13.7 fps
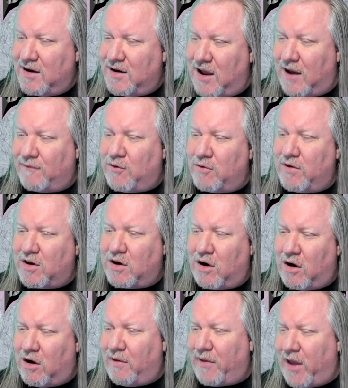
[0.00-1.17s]
Now, if you
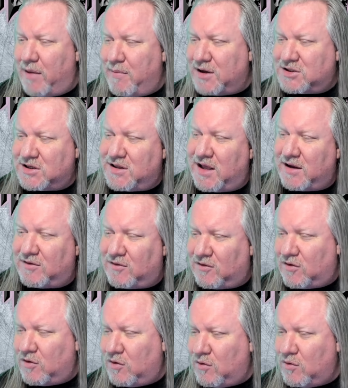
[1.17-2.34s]
recall, I mentioned that
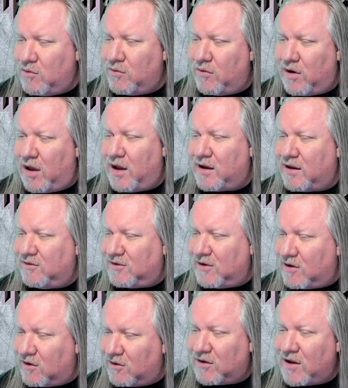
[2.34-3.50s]
2
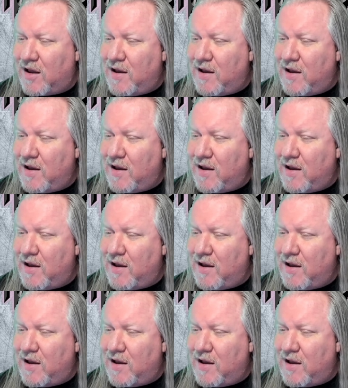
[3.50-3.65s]
considers